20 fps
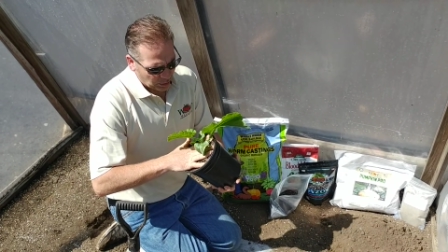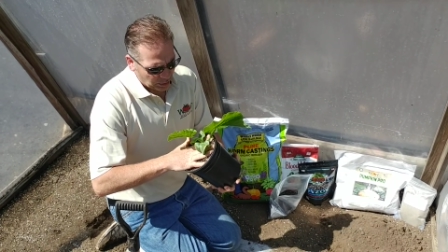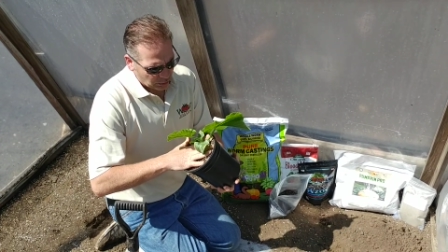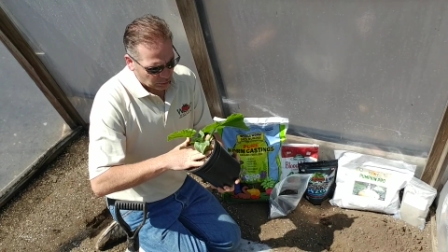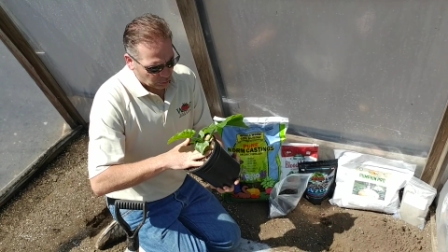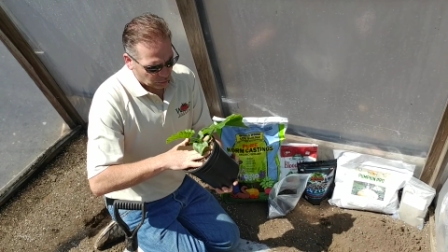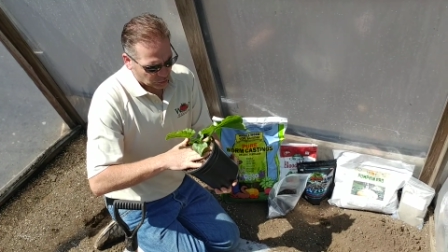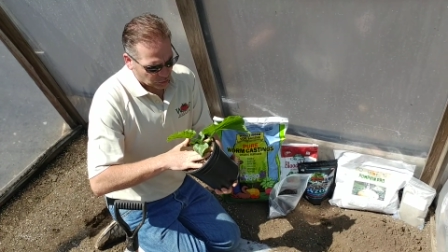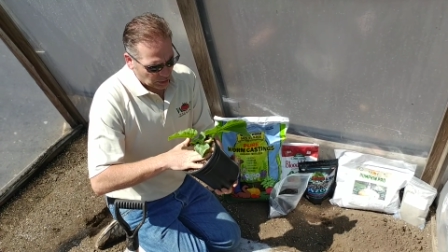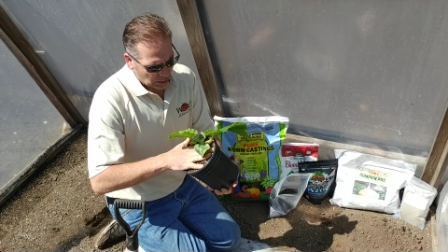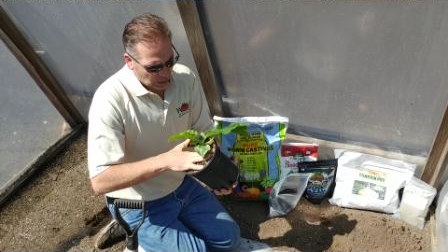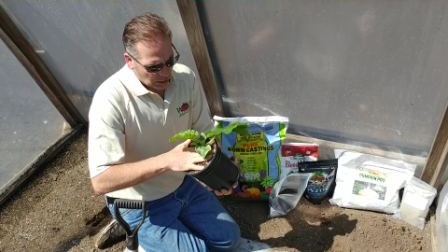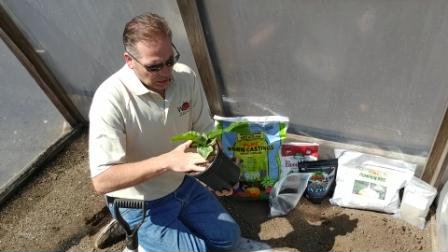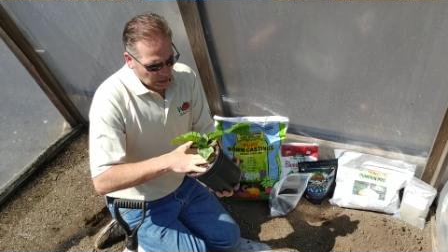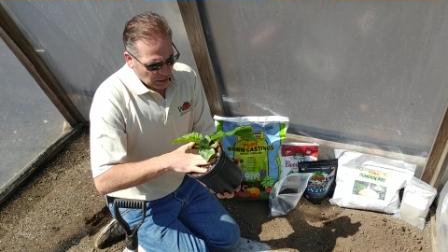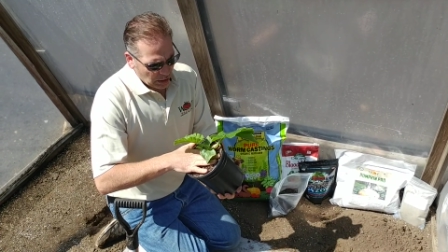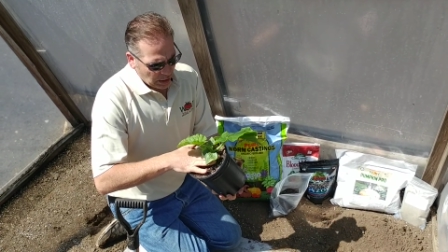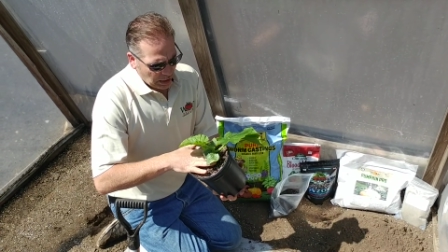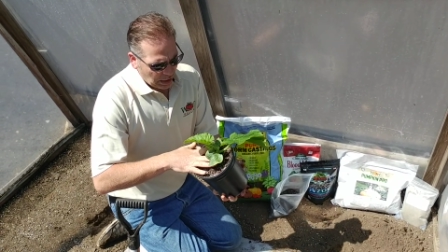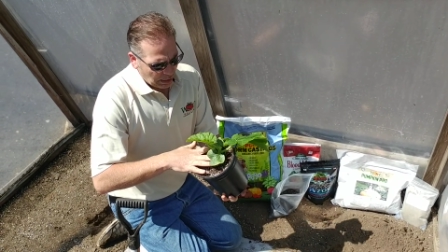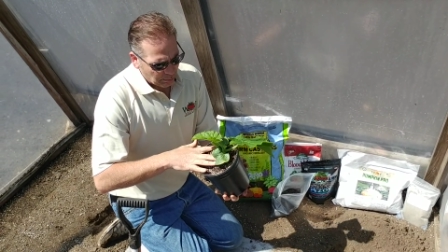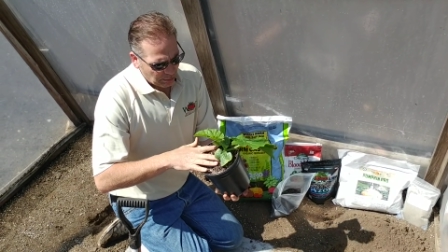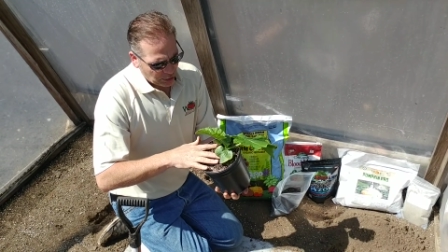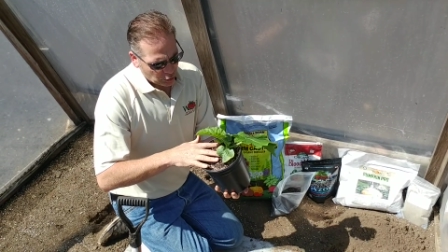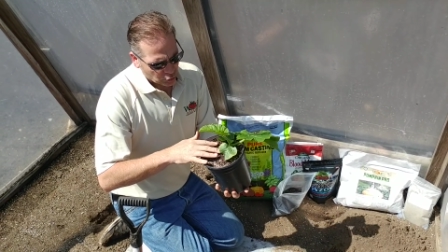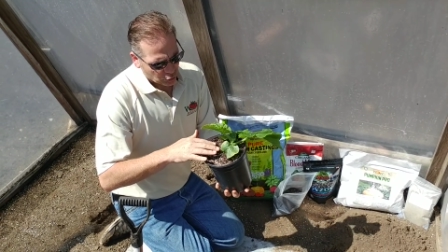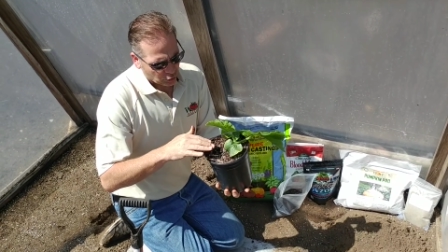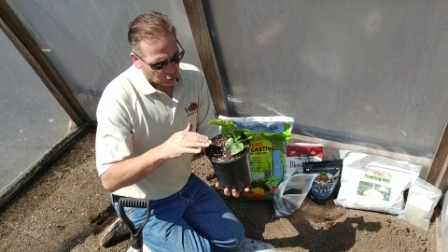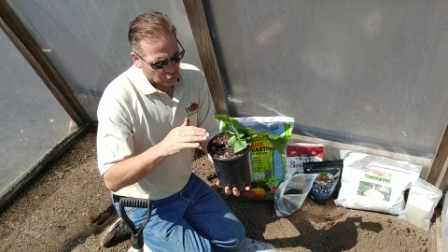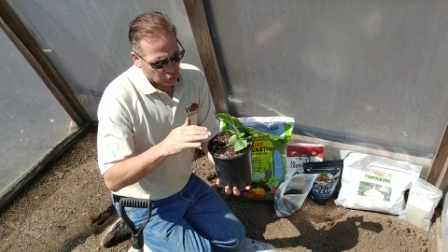What I do is I
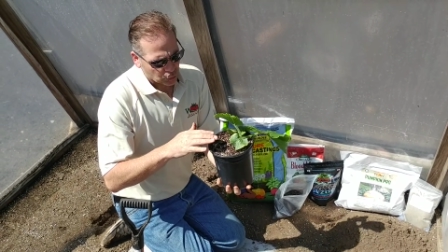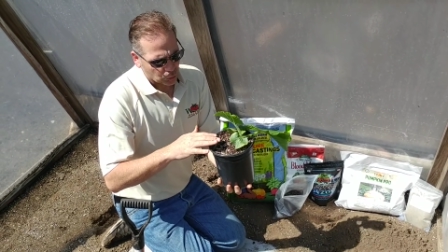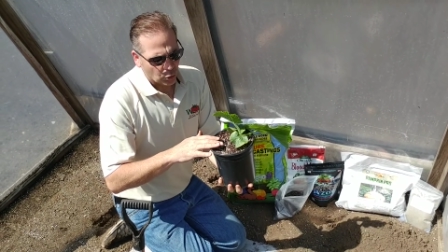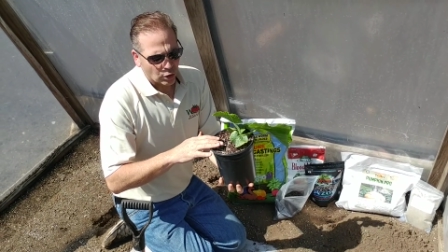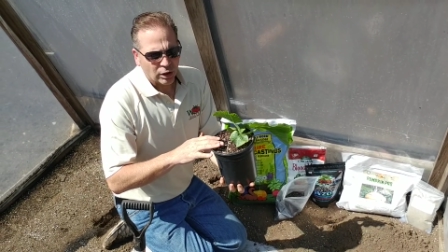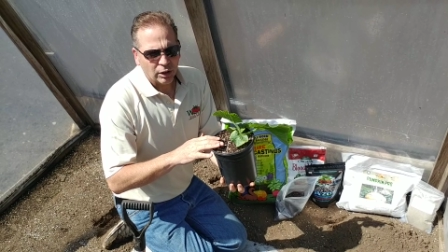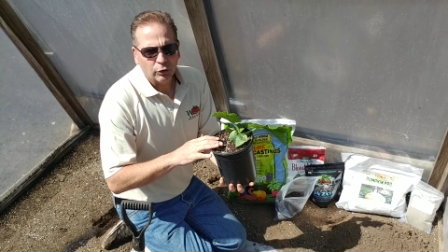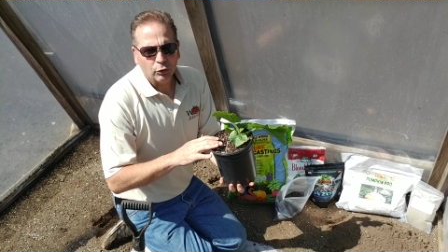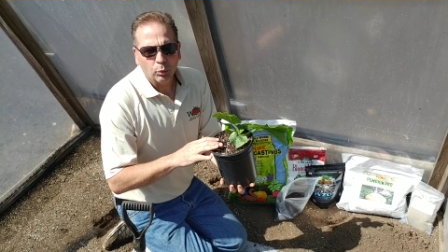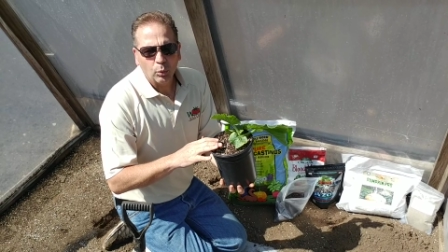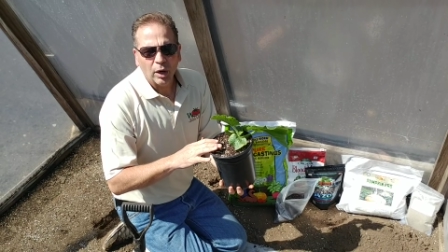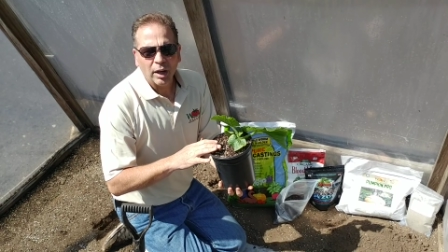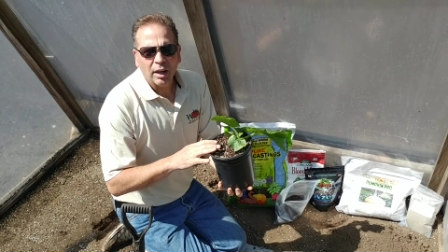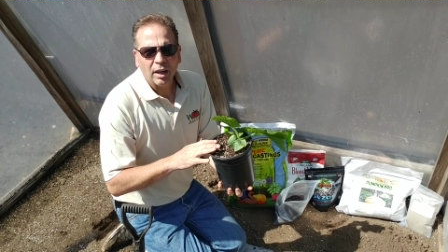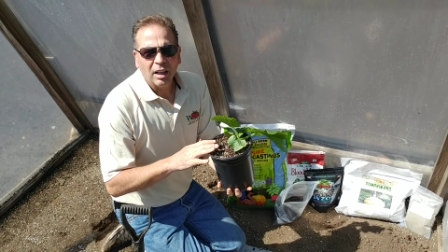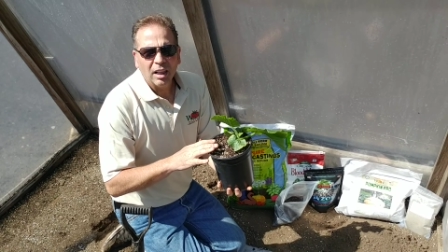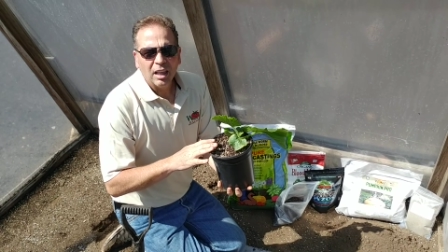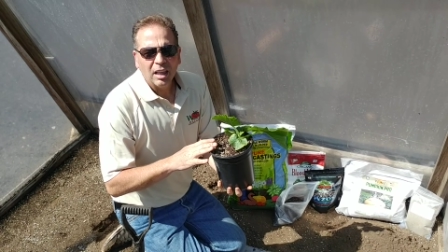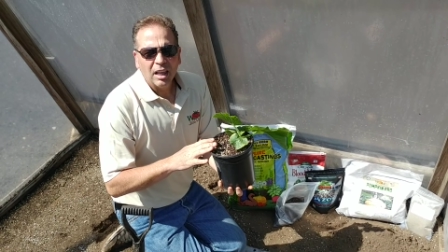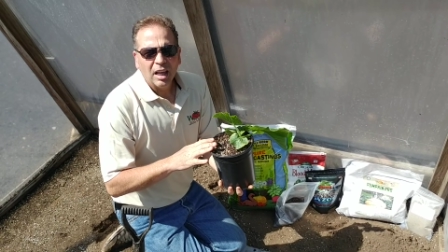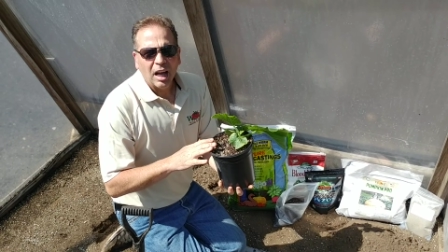make sure the soil is wet.